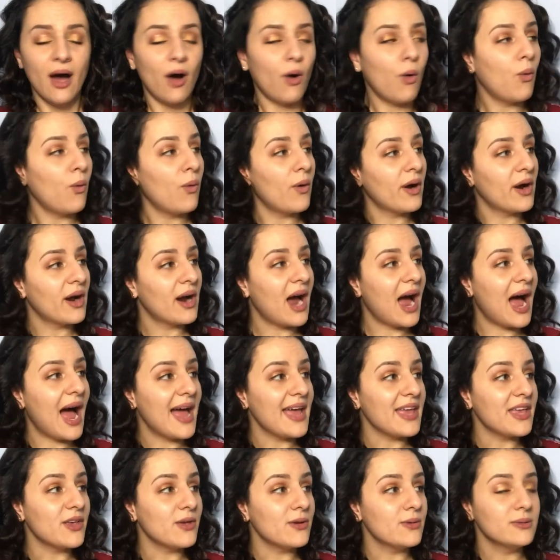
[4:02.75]
Or
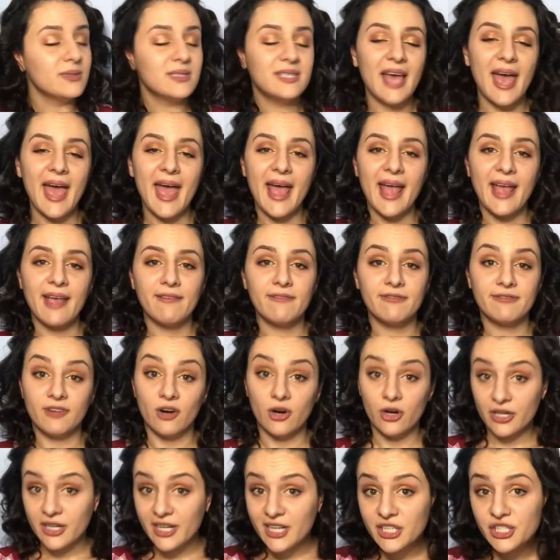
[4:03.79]
I use a
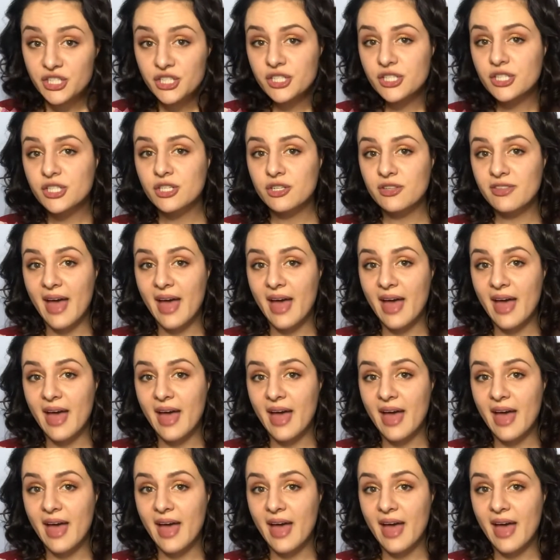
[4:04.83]
varnish